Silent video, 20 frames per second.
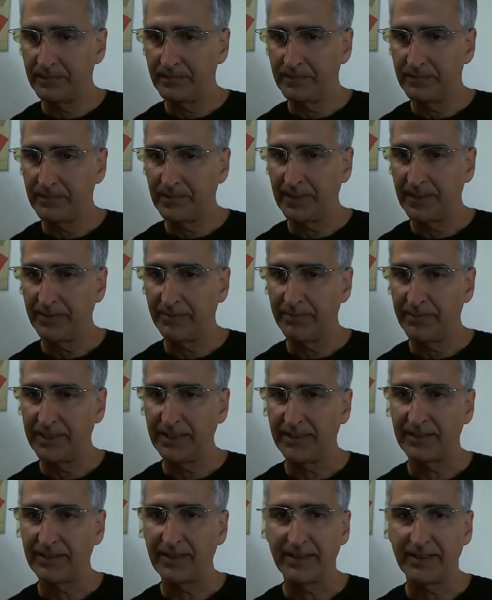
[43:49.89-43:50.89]
Give me
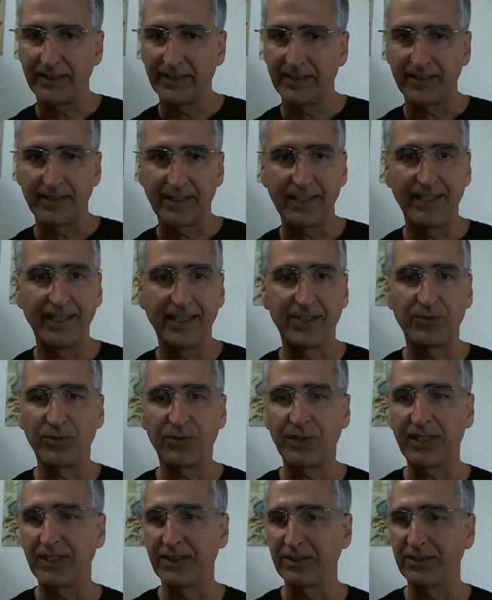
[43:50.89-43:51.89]
just a second here. We're
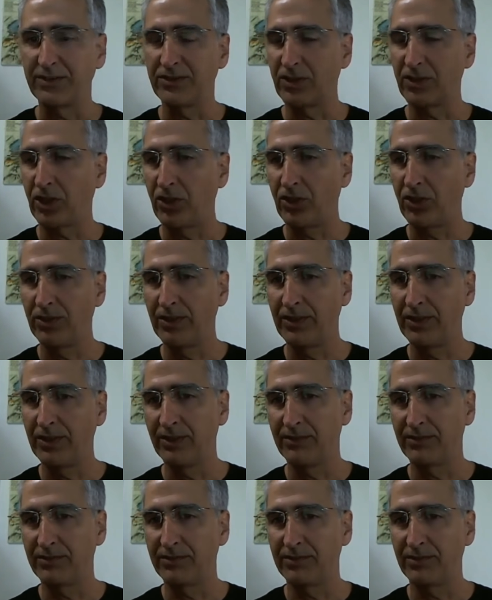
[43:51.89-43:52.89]
going to totally go
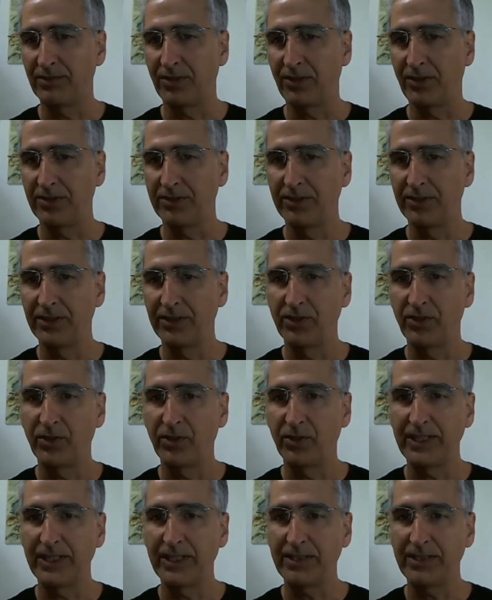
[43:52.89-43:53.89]
through all these
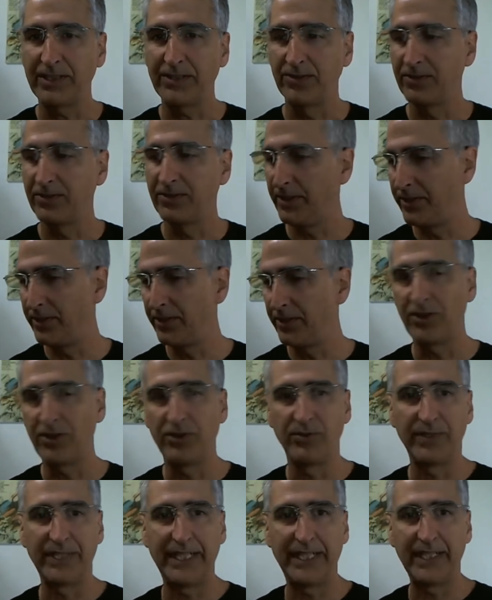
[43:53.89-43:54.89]
questions in the
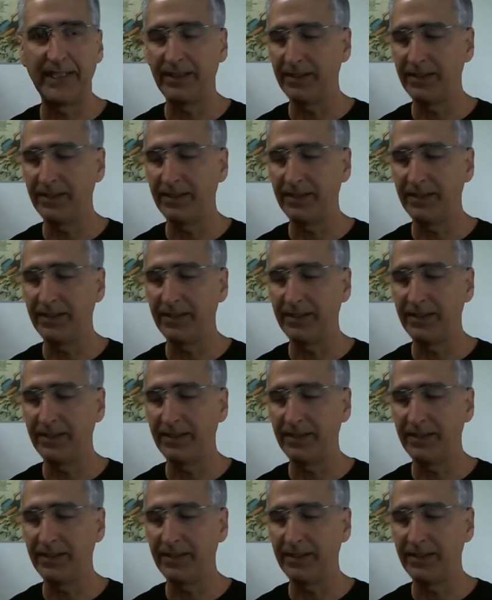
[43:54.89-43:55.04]
Q&A.